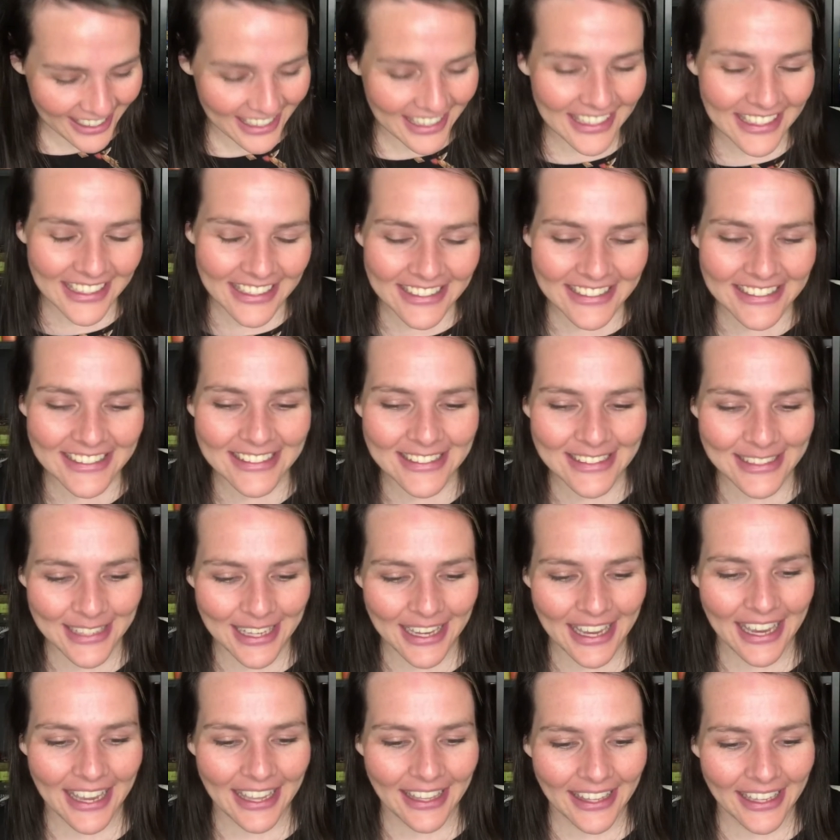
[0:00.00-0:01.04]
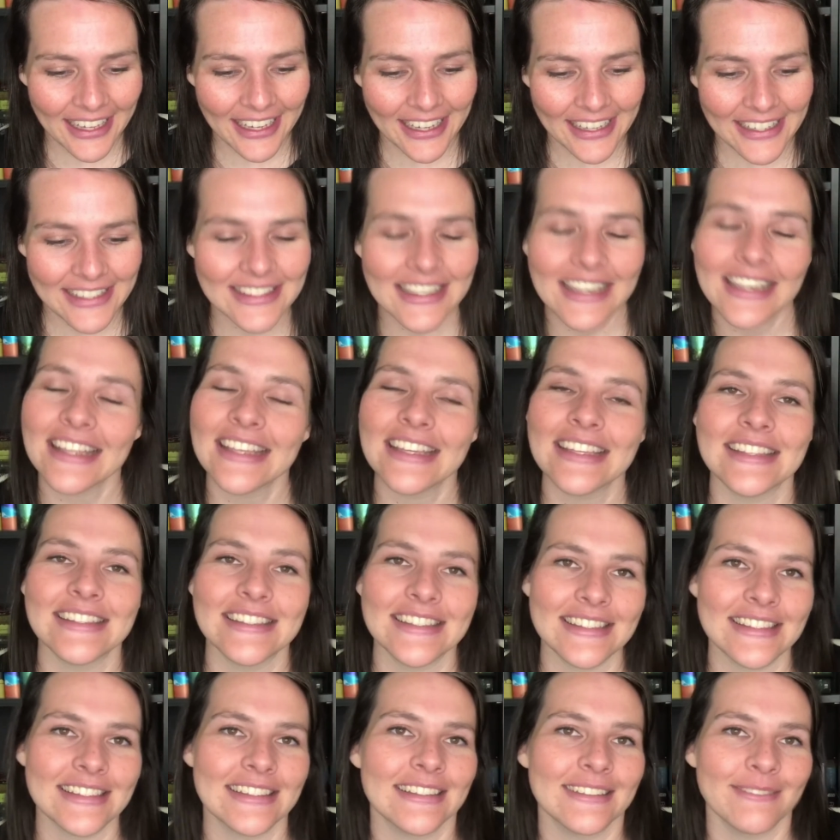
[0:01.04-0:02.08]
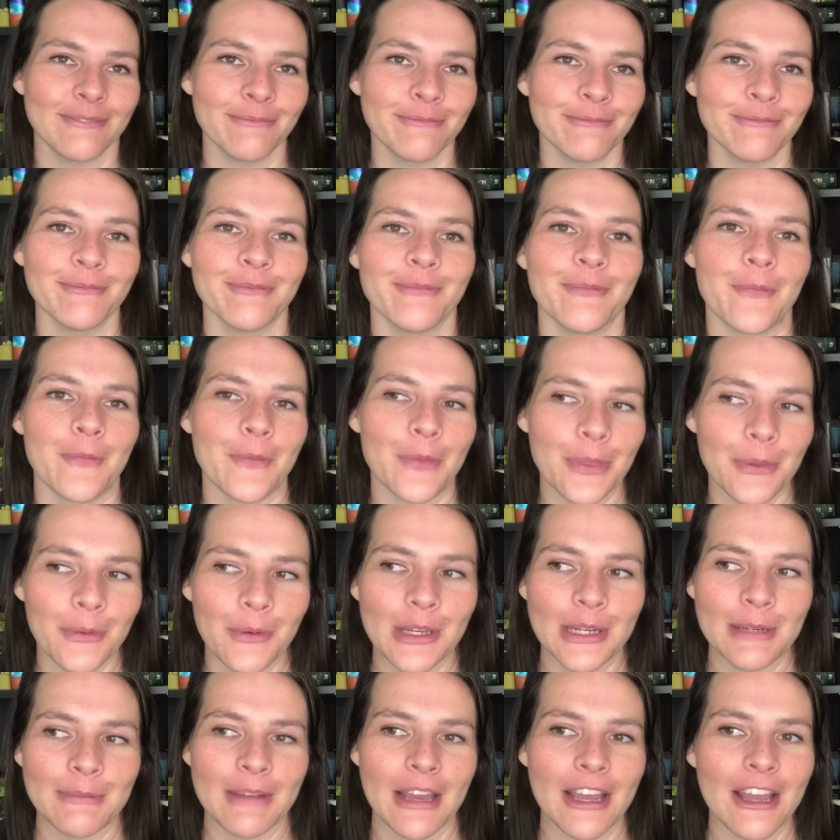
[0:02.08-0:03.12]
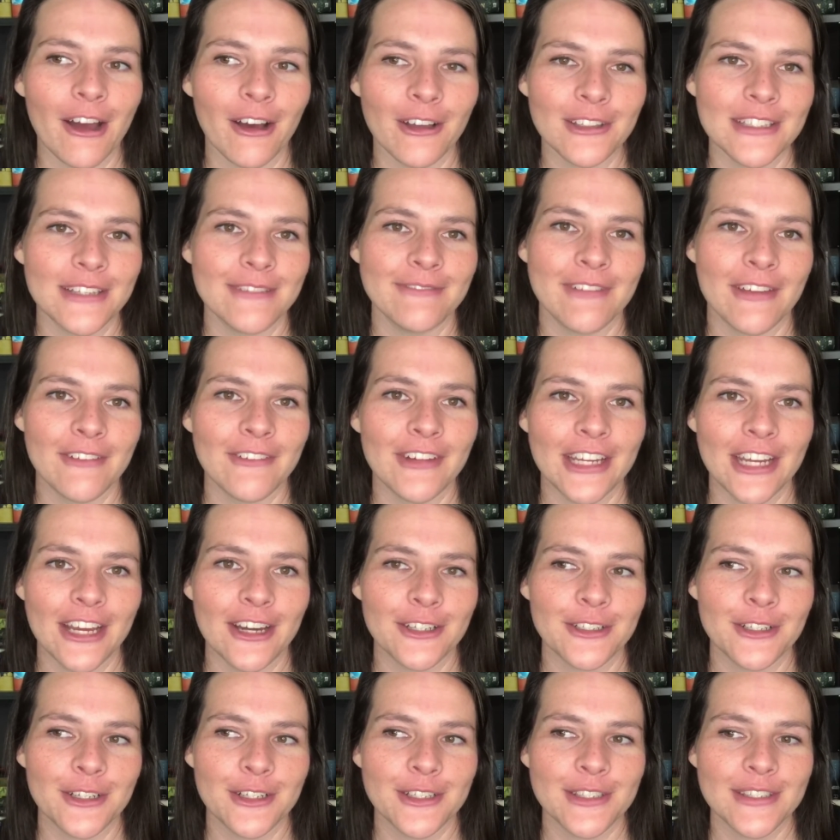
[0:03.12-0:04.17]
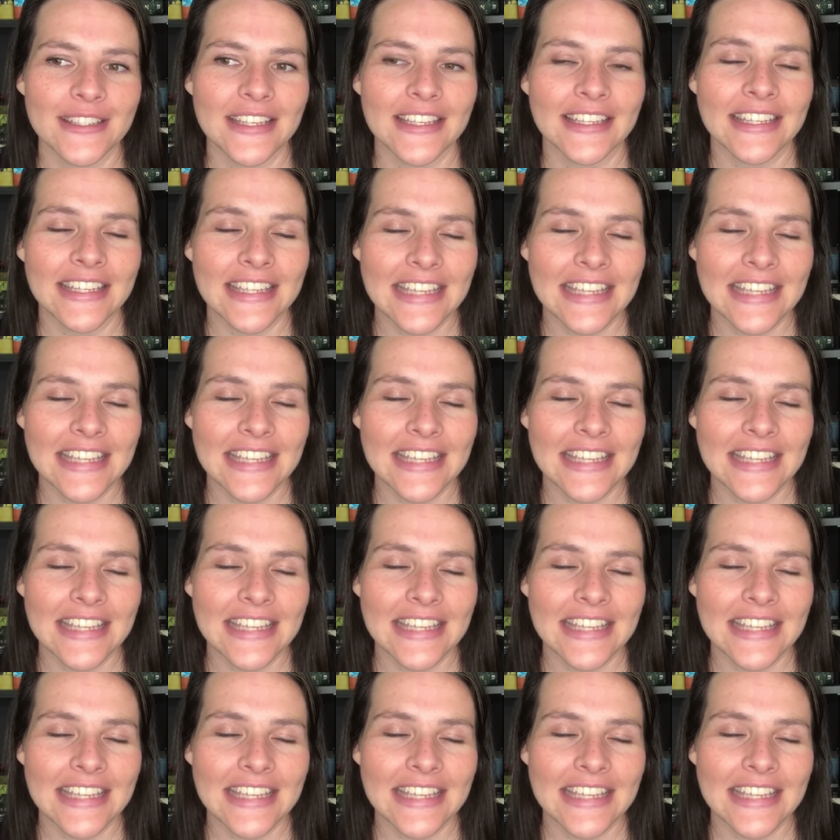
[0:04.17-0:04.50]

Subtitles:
He is, like I said, he's one of my all-time favorite characters.